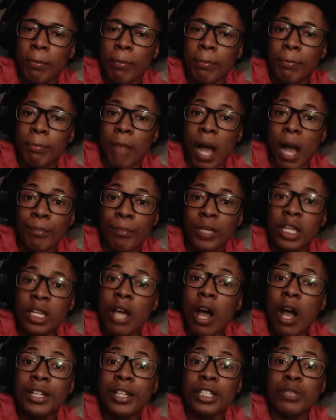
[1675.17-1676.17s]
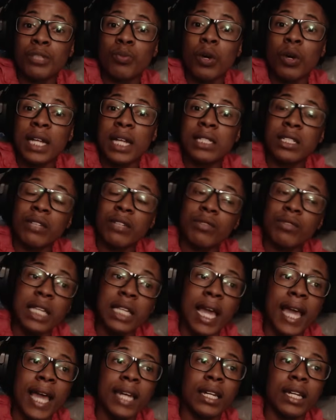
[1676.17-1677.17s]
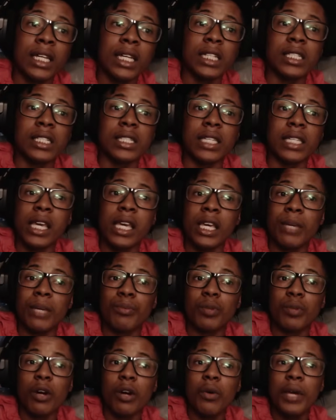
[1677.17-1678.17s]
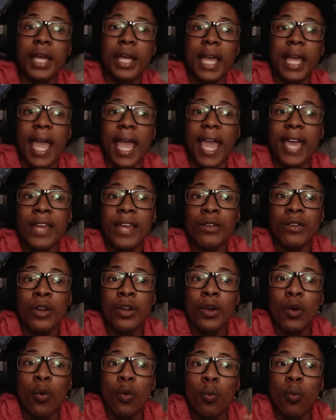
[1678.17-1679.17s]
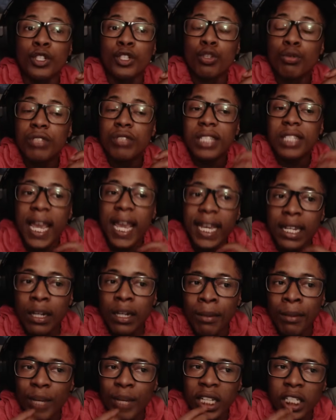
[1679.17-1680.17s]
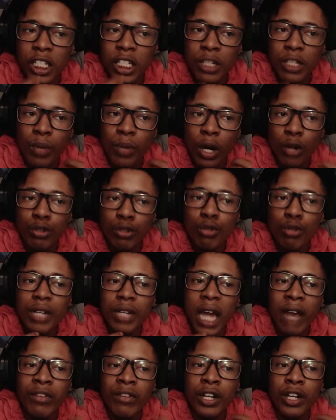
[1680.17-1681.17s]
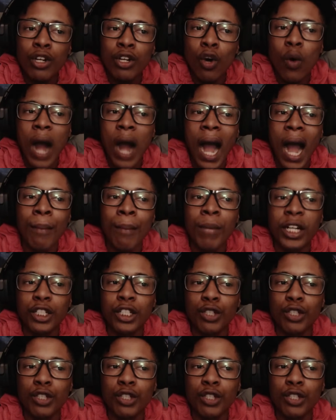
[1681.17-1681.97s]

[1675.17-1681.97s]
I'm be honest, bro. That shit really had a nigga scared, bro. And when you taking them bitches, bro, you never know how much you